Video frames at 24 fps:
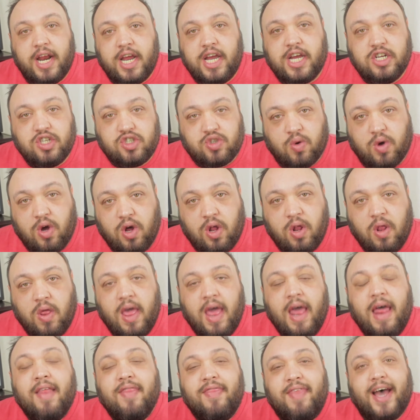in control,
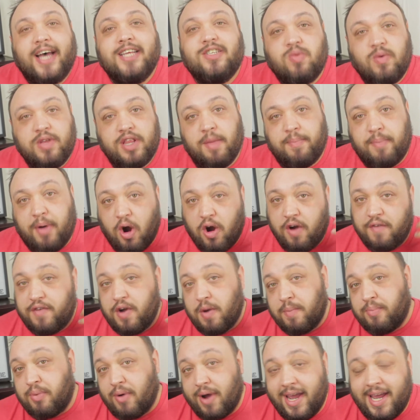that's when the part of your
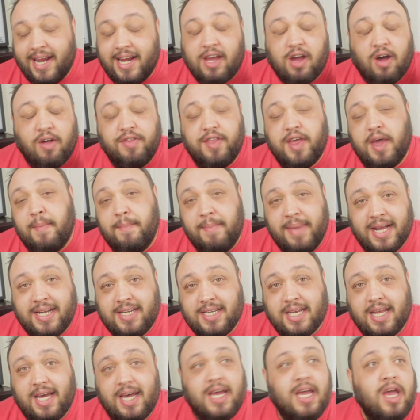brain called the
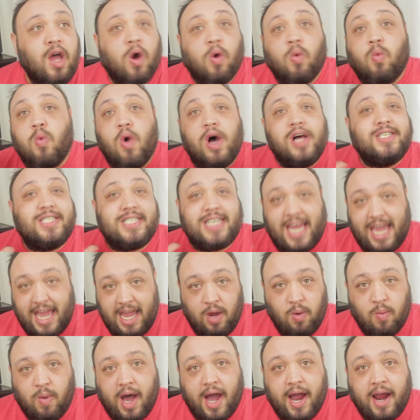amygdala runs
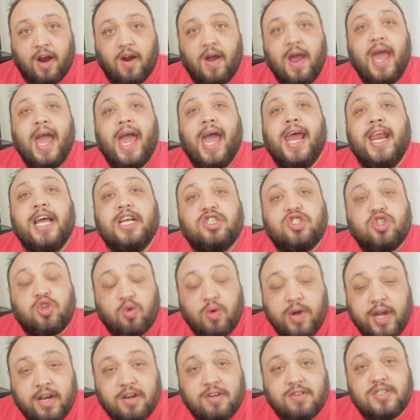haywire, and it
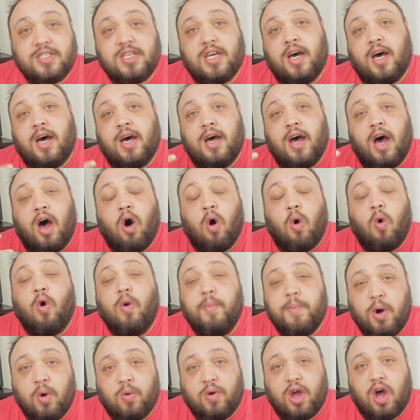triggers a
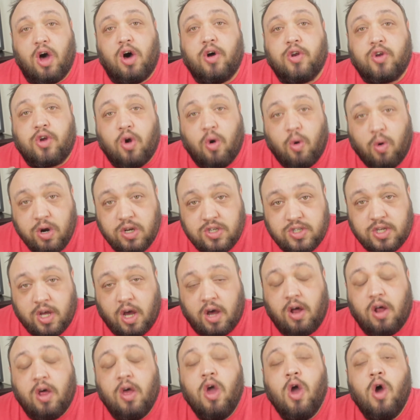hormone called
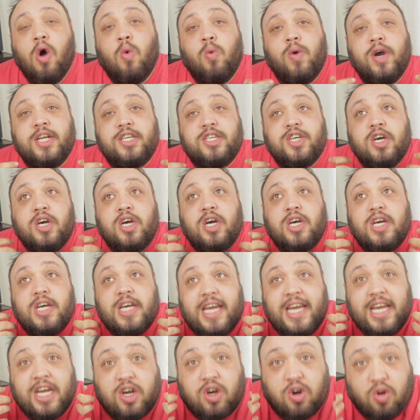cortisol, which
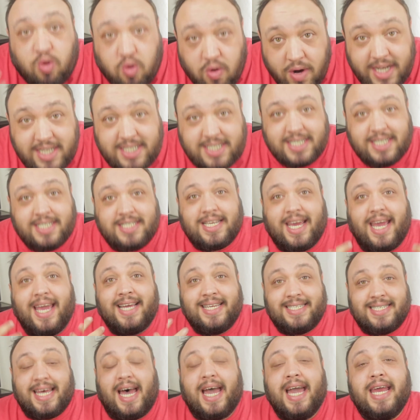increases
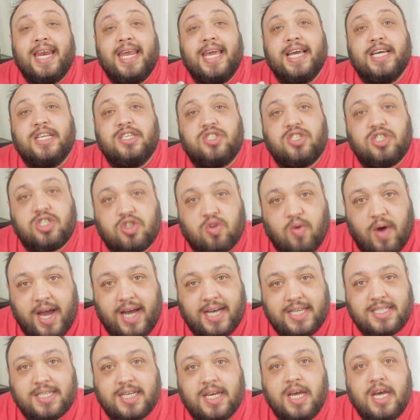anxiety and
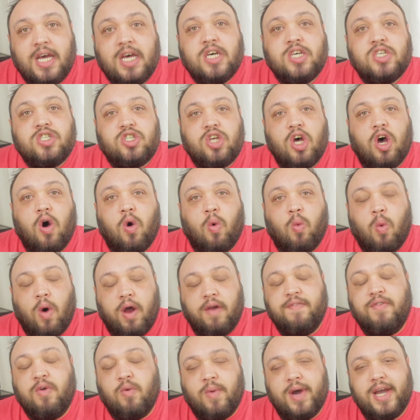stress. So
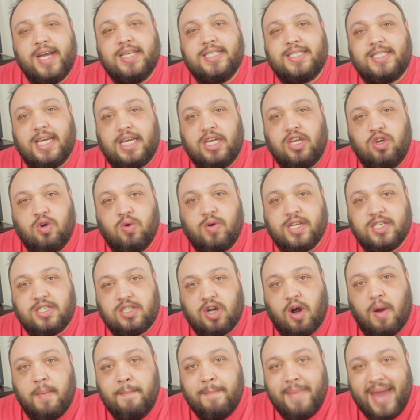one of the ways that you can
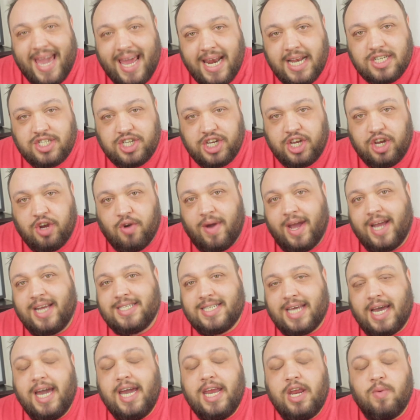start managing your
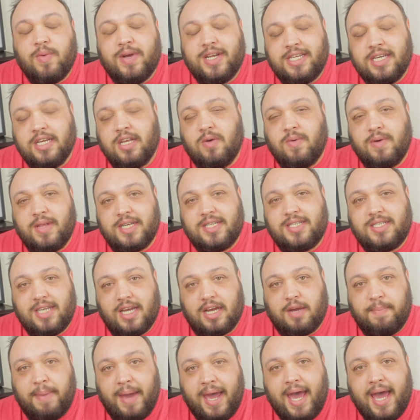anxiety when dealing with a
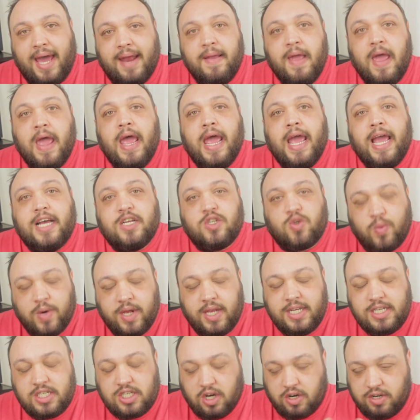sick pet is
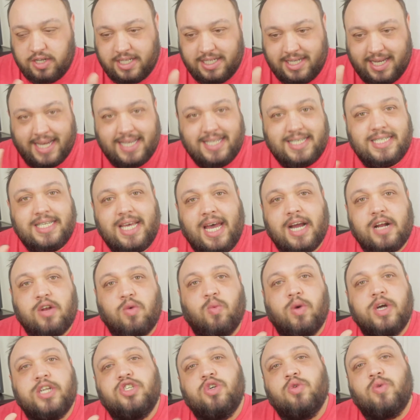really start to dissect
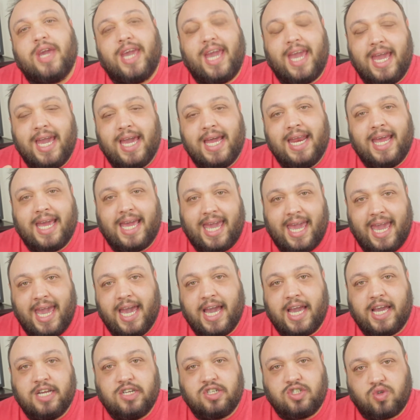what you can and
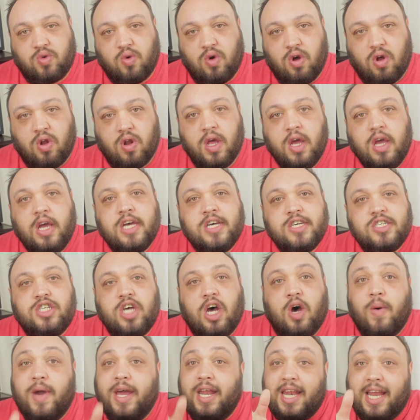can't control.
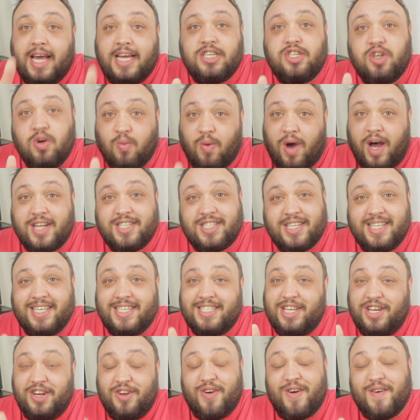So unless you're watching
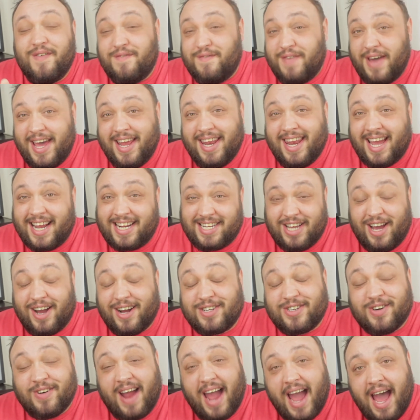this and you're a vet like
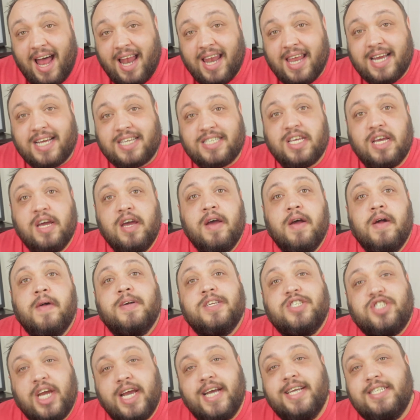Dr. Alex,
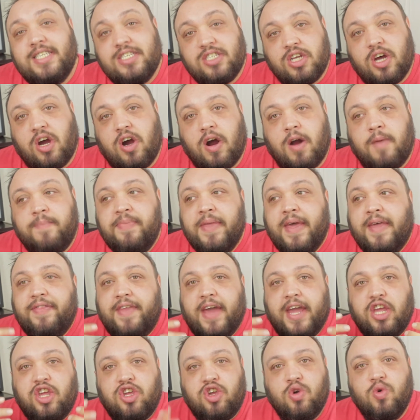chances are
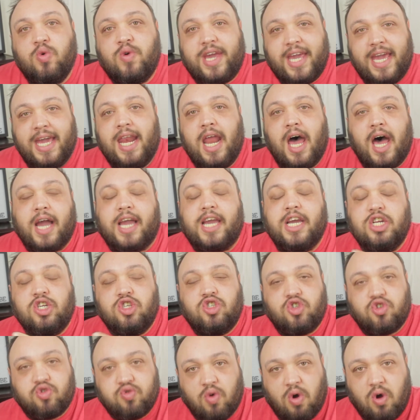that you cannot
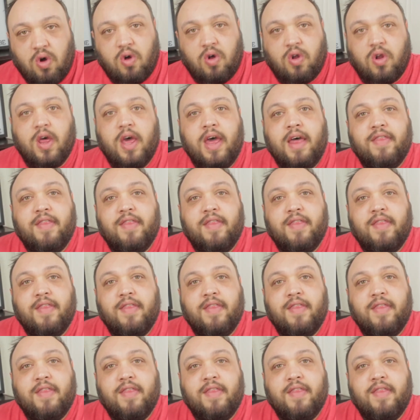control